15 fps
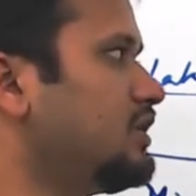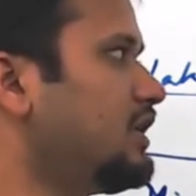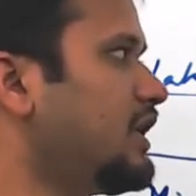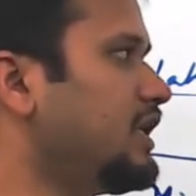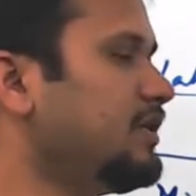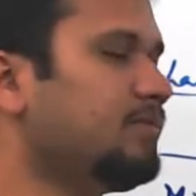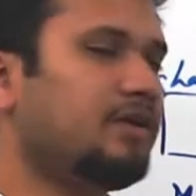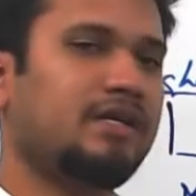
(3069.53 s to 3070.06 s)

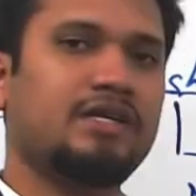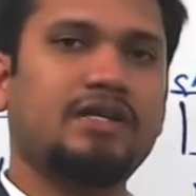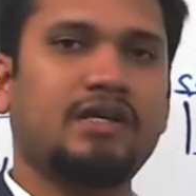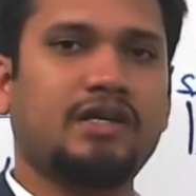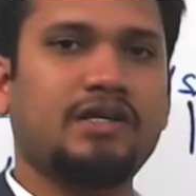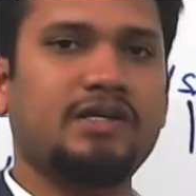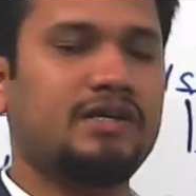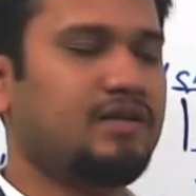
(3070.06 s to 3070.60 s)
anybody
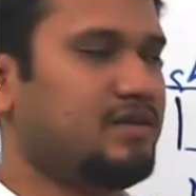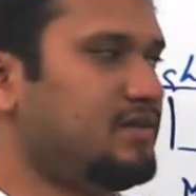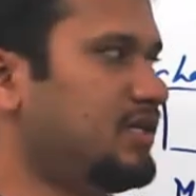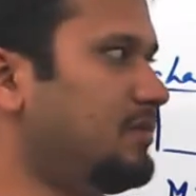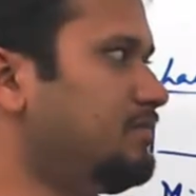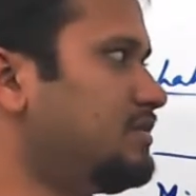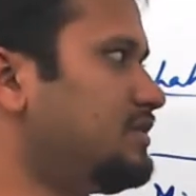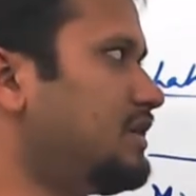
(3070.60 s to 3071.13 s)
can
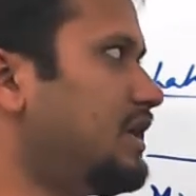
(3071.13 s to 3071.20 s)
intercept